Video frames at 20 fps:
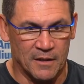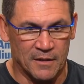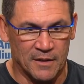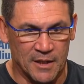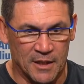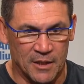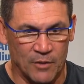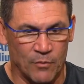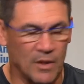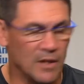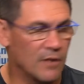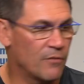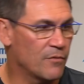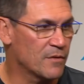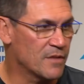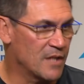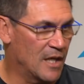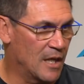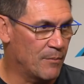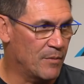getting ready for
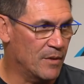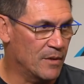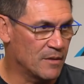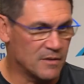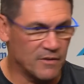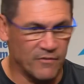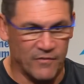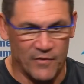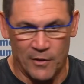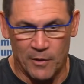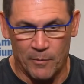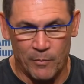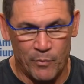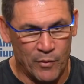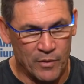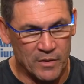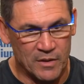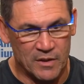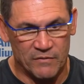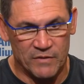Tampa. It's a very
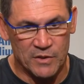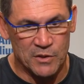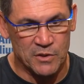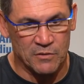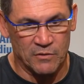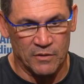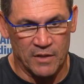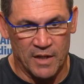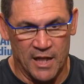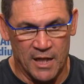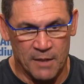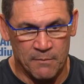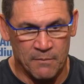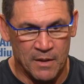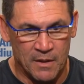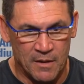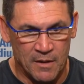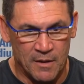important divisional game.